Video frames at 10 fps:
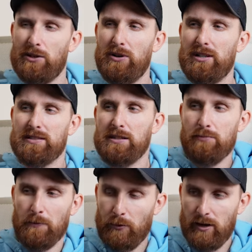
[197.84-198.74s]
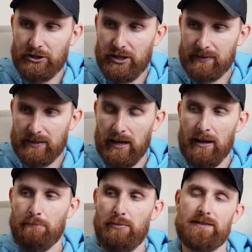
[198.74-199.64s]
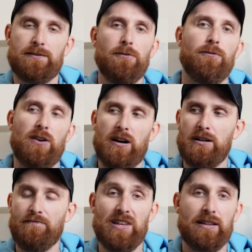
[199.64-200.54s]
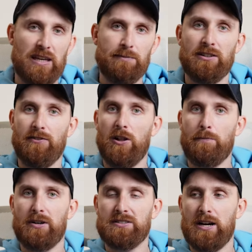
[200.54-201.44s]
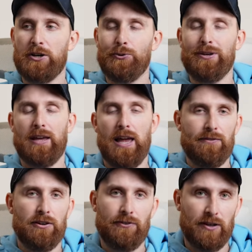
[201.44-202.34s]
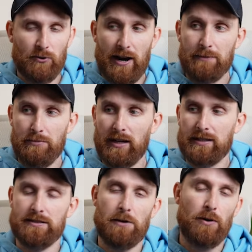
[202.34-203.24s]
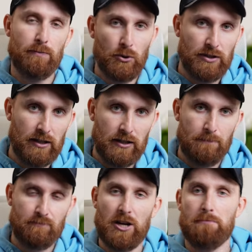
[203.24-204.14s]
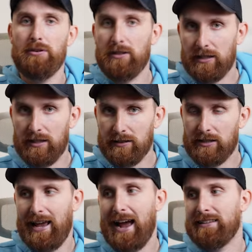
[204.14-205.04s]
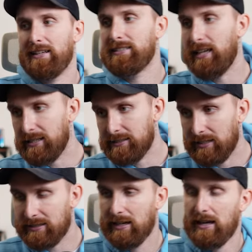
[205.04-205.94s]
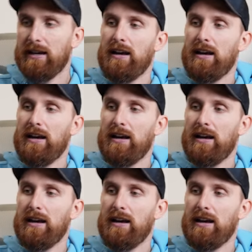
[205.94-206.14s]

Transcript: it's a really simple project, but so far, the team, the developers are doing everything right because they're promoting, they're building, they're adding taxes.